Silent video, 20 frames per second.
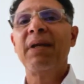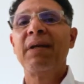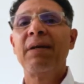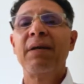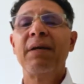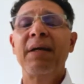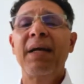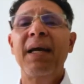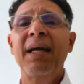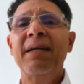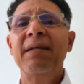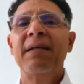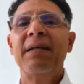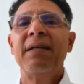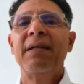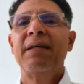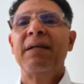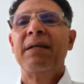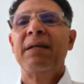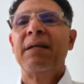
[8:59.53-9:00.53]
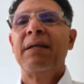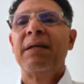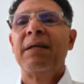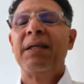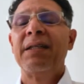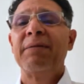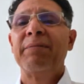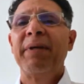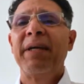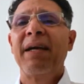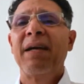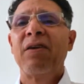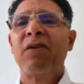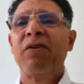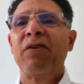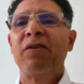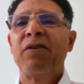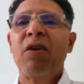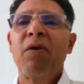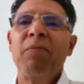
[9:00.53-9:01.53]
Okay, let's pick
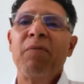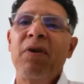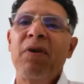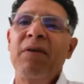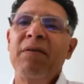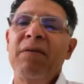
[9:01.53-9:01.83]
another number.